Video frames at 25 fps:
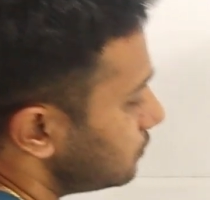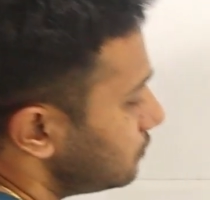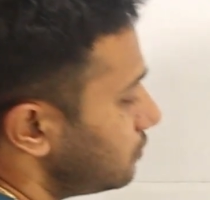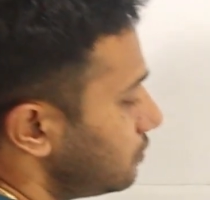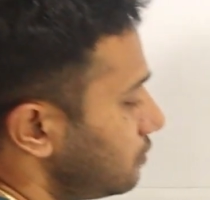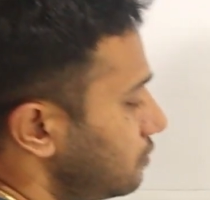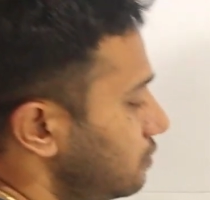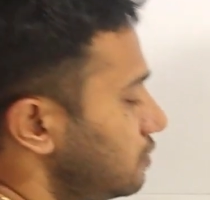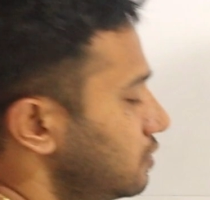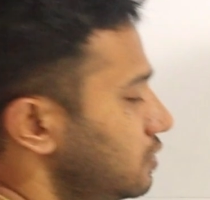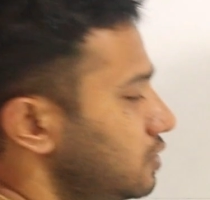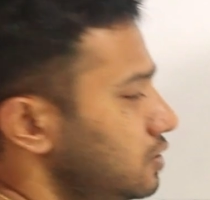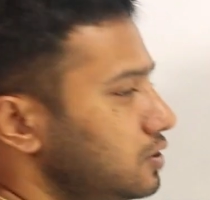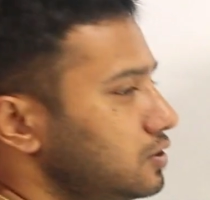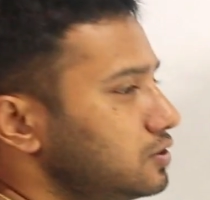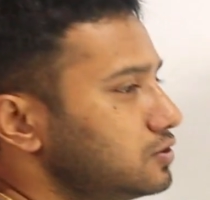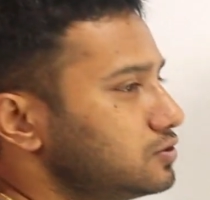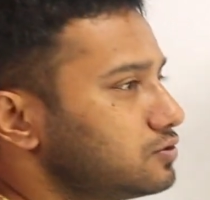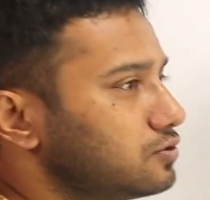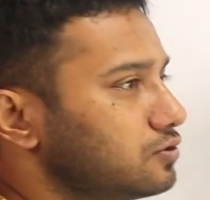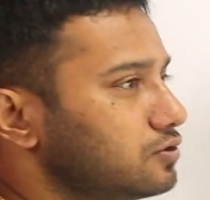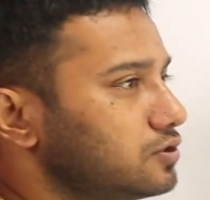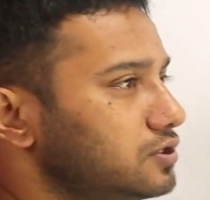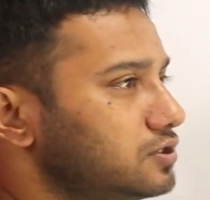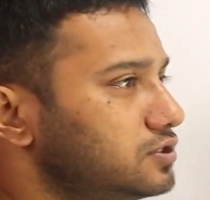0.
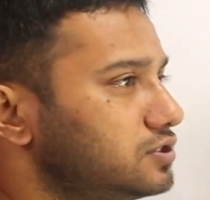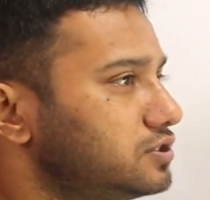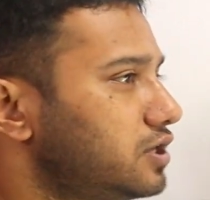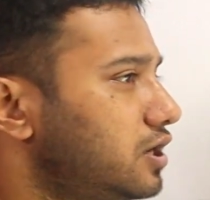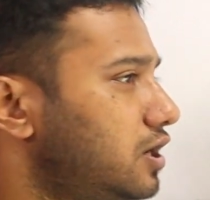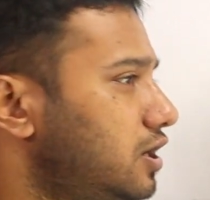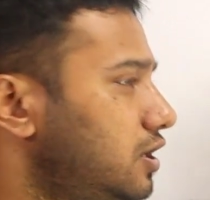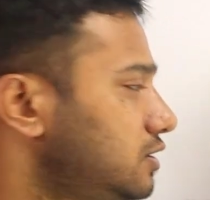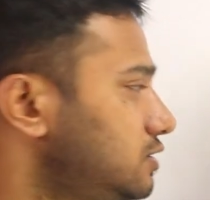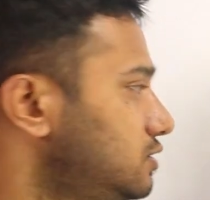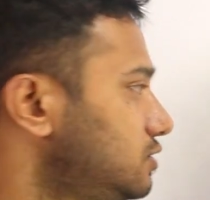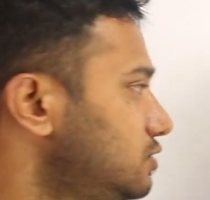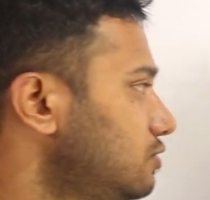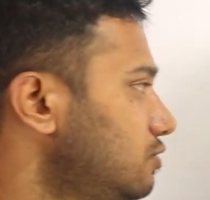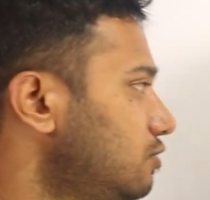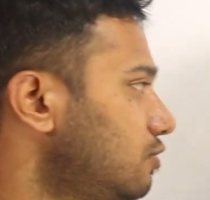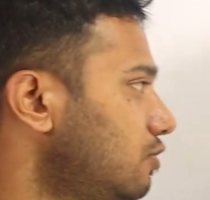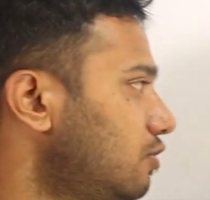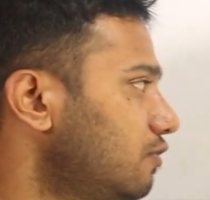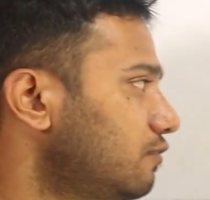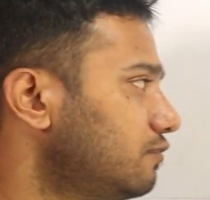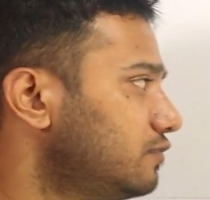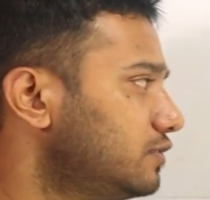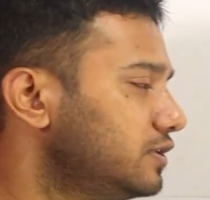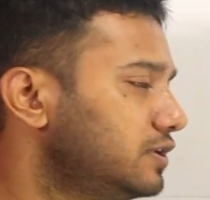So the charge
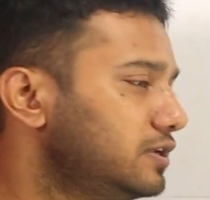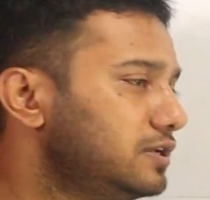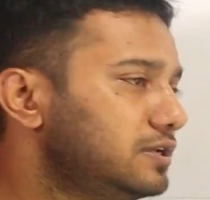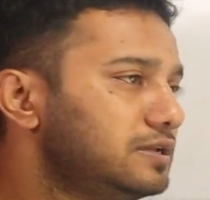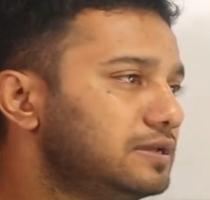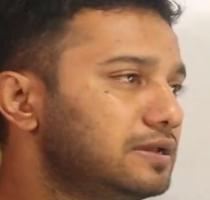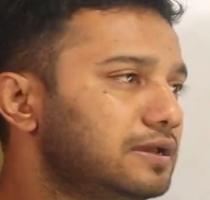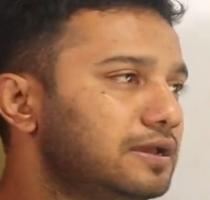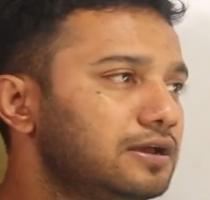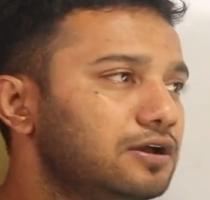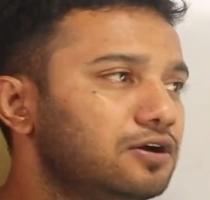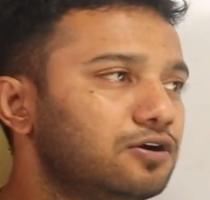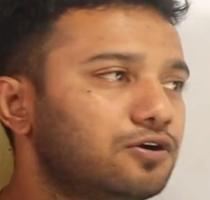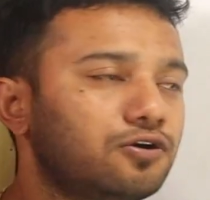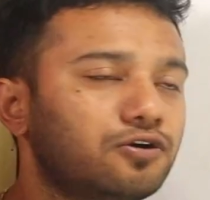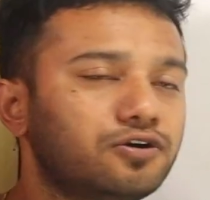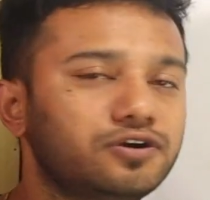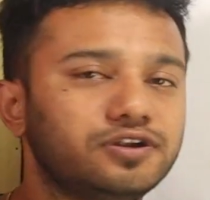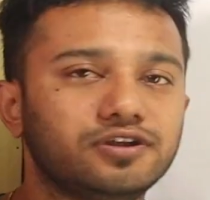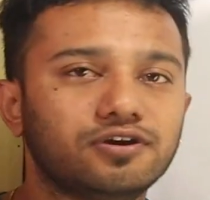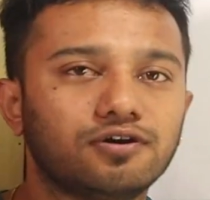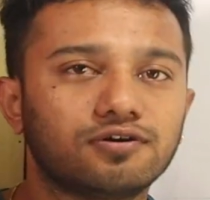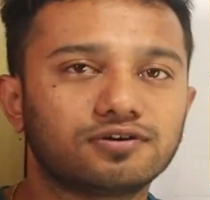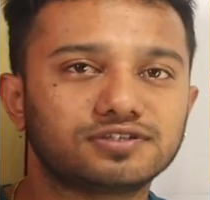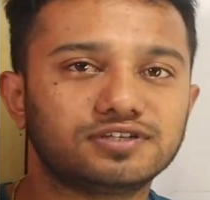of the,
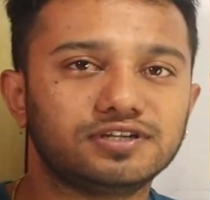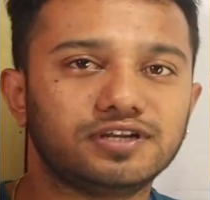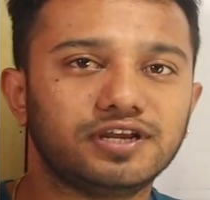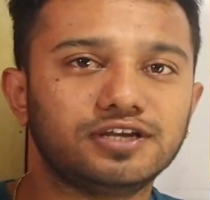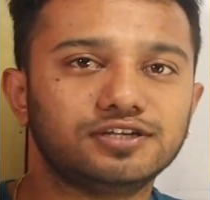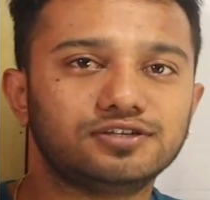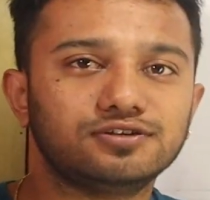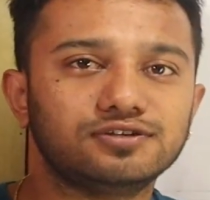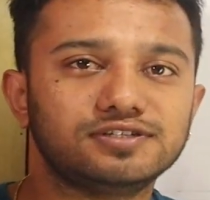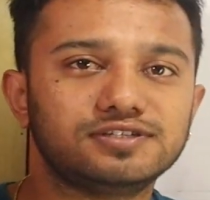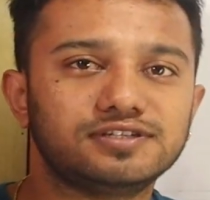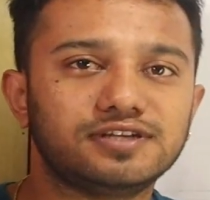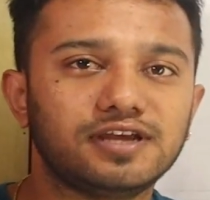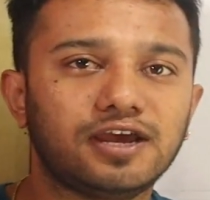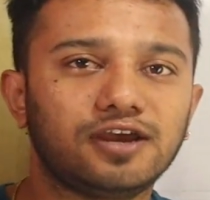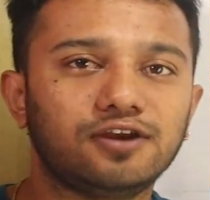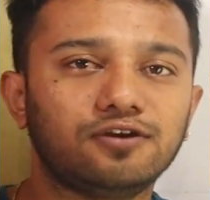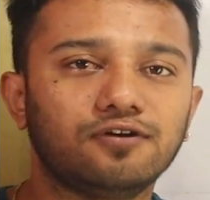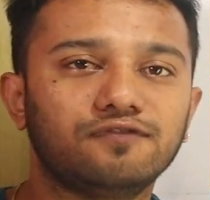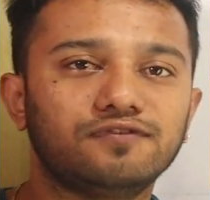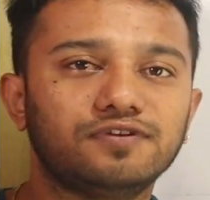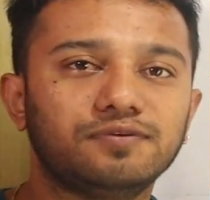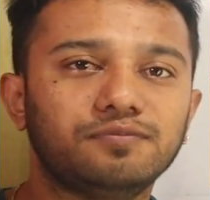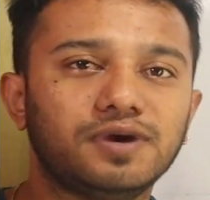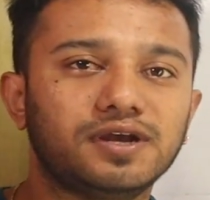or the oxidation
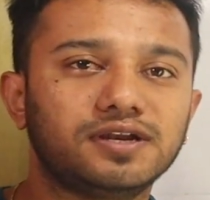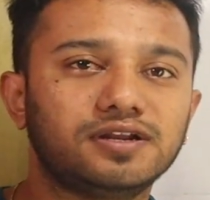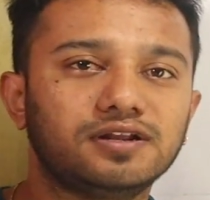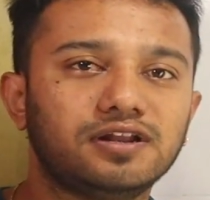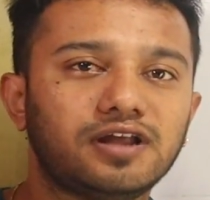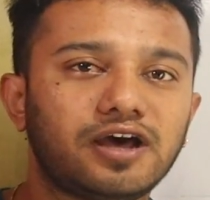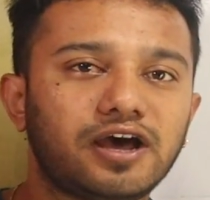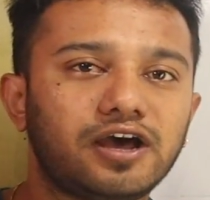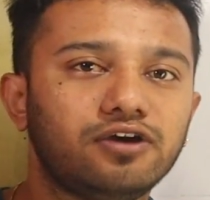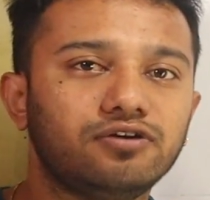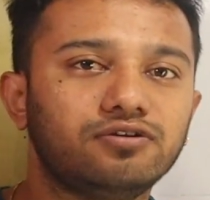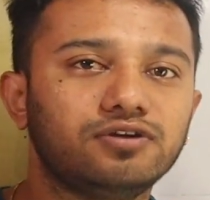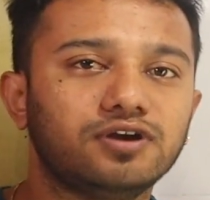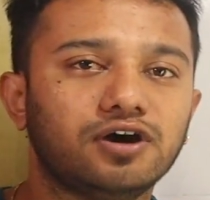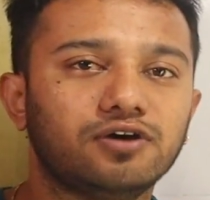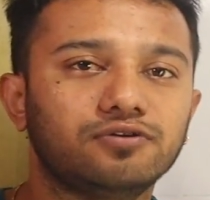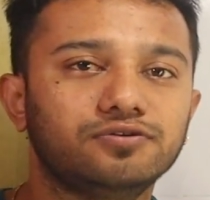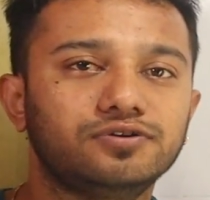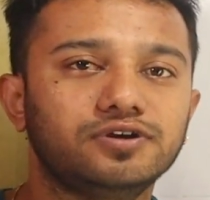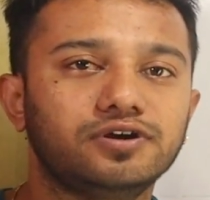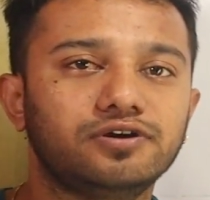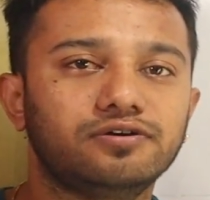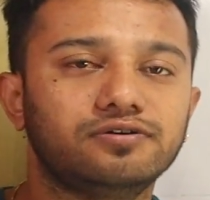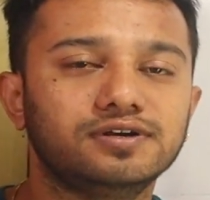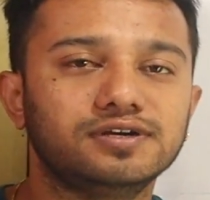state of the metal ion
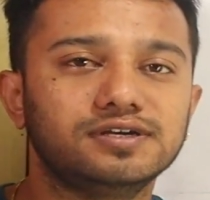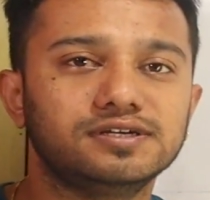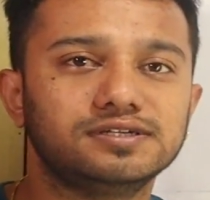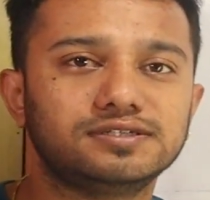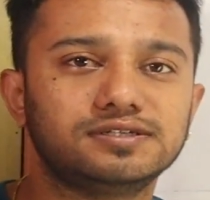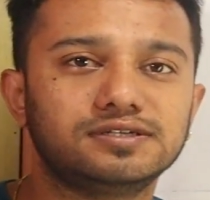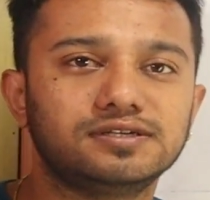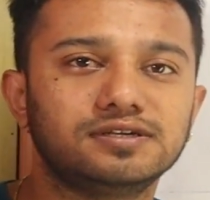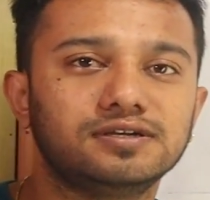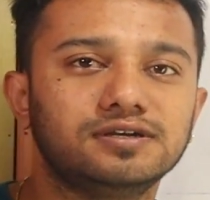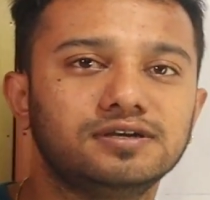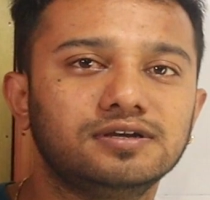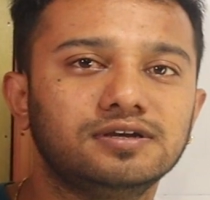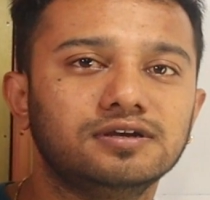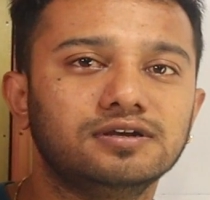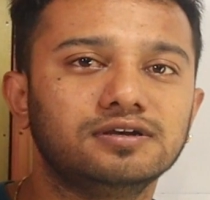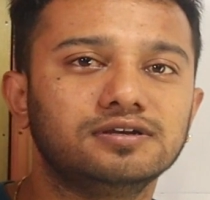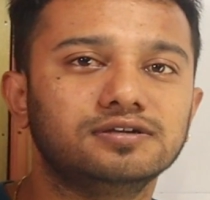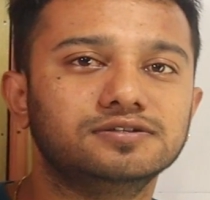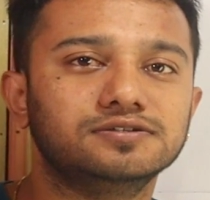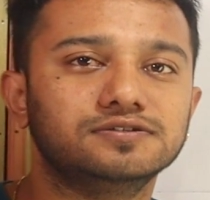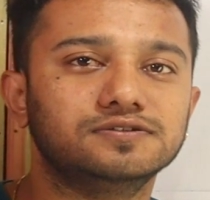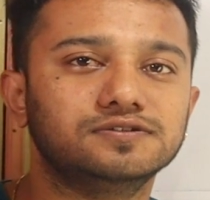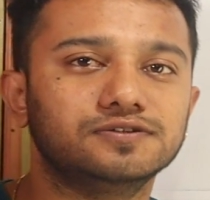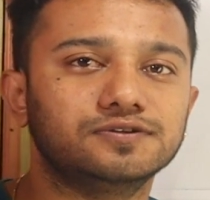out here is
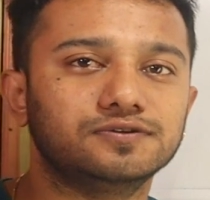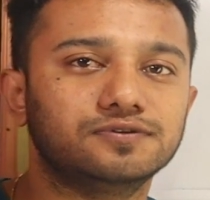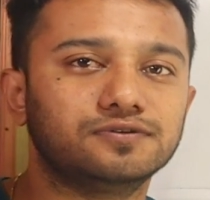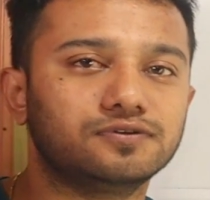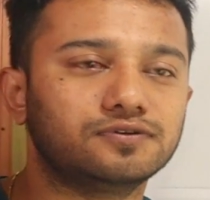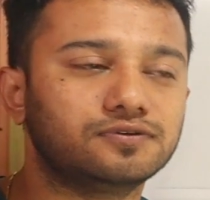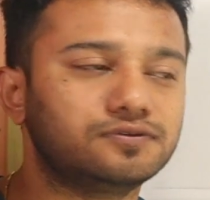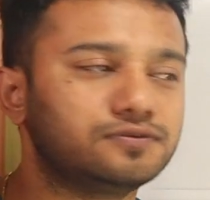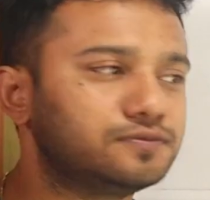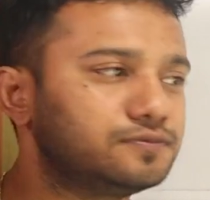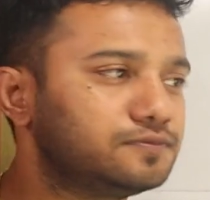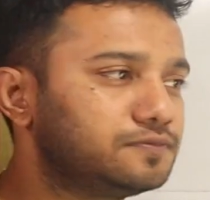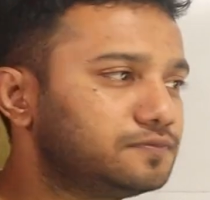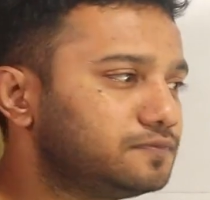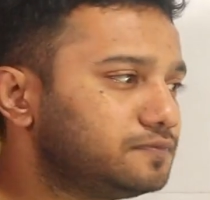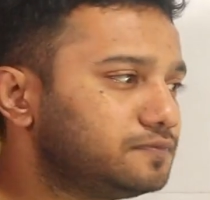0.